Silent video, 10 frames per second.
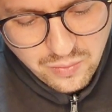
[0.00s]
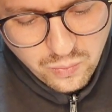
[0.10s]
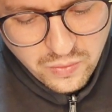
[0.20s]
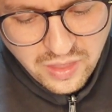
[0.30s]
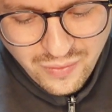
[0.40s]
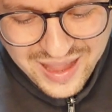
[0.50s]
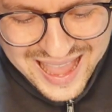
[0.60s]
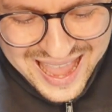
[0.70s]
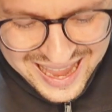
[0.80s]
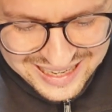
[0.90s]

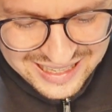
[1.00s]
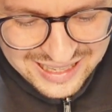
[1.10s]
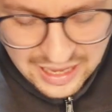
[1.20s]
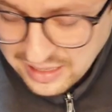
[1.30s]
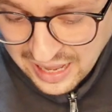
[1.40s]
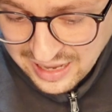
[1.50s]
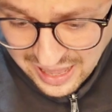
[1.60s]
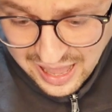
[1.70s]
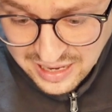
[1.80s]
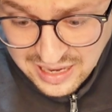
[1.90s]
without
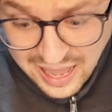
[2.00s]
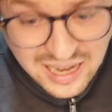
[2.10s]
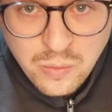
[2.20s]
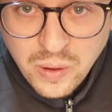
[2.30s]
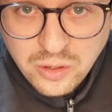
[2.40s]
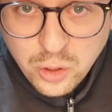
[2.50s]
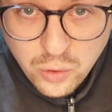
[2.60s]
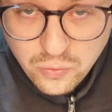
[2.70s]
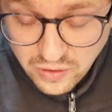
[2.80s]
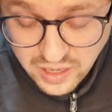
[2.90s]
anyone
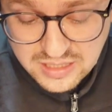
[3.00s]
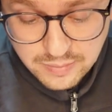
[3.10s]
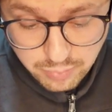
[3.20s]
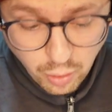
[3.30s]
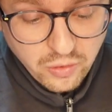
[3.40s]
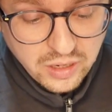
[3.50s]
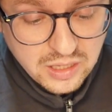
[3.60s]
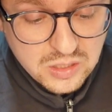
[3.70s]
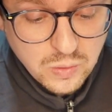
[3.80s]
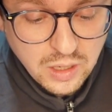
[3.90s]
who finds it boring
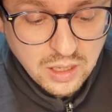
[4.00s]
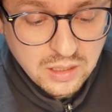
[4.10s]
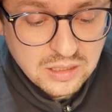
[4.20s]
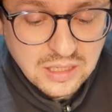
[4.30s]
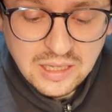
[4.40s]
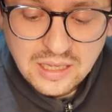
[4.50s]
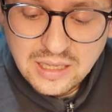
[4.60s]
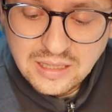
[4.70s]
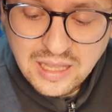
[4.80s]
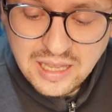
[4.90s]
as well,
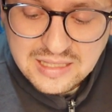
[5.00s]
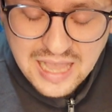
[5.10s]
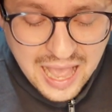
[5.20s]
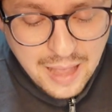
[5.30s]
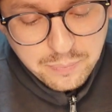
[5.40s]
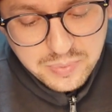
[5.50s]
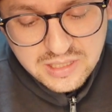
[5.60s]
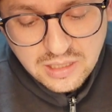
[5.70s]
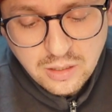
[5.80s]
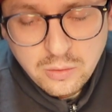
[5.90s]
there is
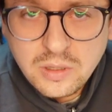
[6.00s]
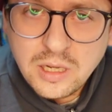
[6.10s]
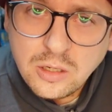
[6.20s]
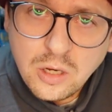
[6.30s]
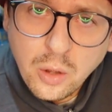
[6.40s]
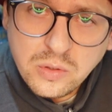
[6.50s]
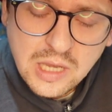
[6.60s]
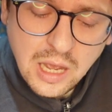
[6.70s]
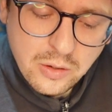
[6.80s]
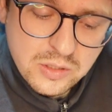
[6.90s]
absolutely no
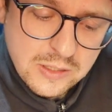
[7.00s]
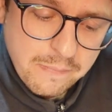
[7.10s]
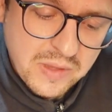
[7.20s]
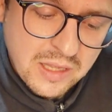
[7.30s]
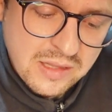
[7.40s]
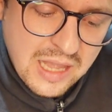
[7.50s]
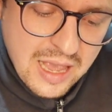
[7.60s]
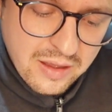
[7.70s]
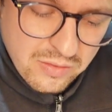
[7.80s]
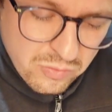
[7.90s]
doubt in the
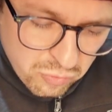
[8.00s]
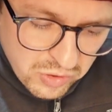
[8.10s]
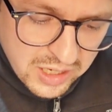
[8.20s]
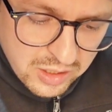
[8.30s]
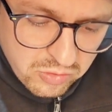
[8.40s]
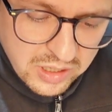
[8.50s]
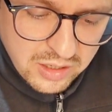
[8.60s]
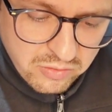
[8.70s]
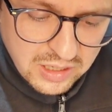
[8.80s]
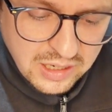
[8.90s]

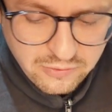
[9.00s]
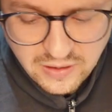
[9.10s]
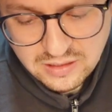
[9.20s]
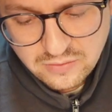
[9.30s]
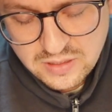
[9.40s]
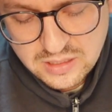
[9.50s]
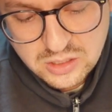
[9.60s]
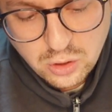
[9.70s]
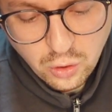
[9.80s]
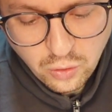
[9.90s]
really
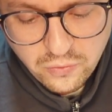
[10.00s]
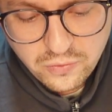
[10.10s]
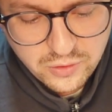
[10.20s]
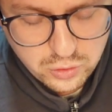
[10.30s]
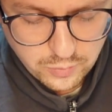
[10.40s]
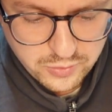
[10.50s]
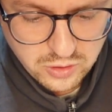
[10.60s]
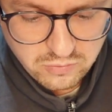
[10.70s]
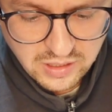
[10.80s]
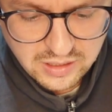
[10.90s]
effectiveness of the drop
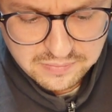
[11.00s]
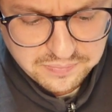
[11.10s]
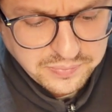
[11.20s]
shot rig.